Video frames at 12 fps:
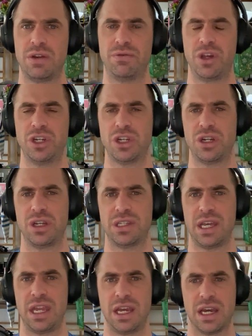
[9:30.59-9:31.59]
Inflation
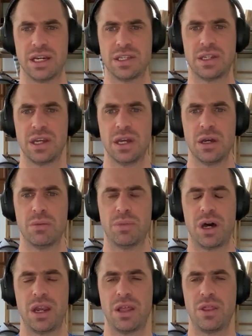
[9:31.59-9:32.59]
is hitting us,
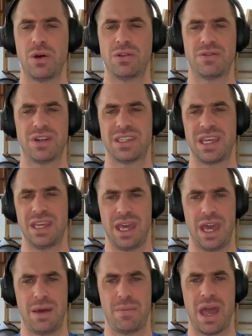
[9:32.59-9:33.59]
but those of us that
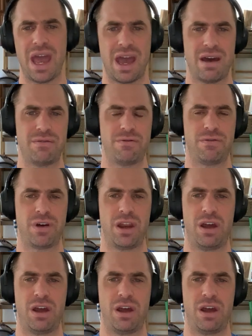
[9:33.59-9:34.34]
game have